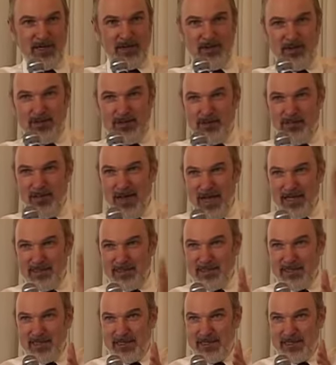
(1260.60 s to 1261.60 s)
Should the
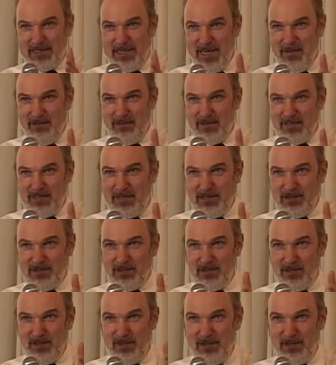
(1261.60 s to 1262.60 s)
pastor stay with his
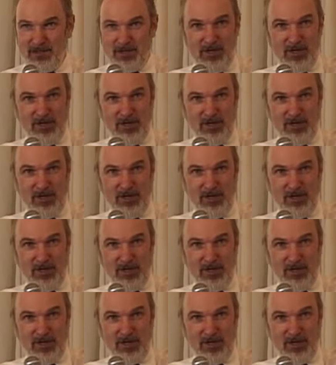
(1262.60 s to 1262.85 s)
church